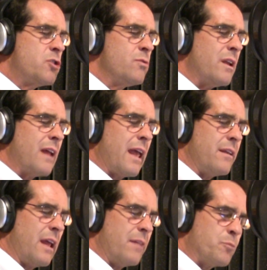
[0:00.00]
you
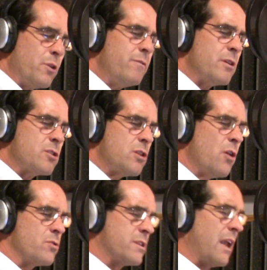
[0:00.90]
in previous
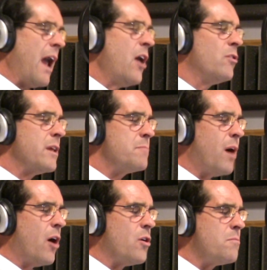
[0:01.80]
shows that I only
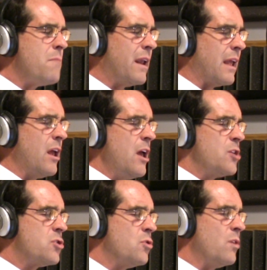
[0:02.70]
borrow money
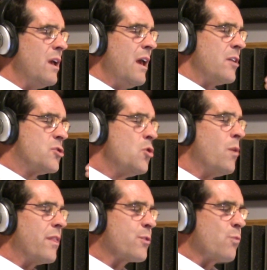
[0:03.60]
to do
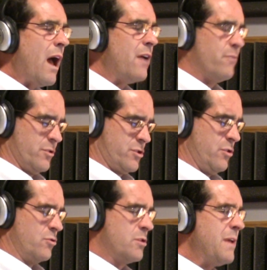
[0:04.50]
what thrivers
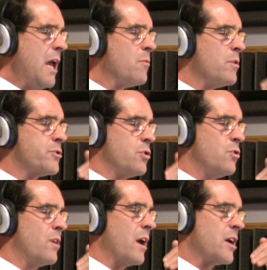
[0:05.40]
do, to be able
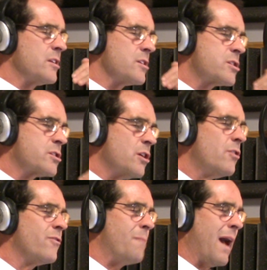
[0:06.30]
to
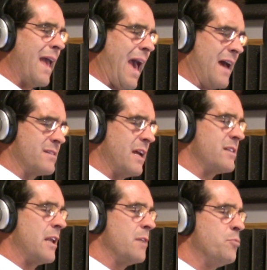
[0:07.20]
conserve my
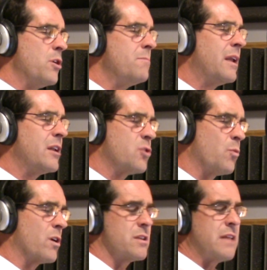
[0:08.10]
assets and to put money to
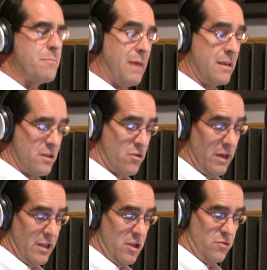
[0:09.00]
work just like banks and
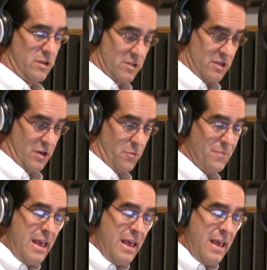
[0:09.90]
credit unions do.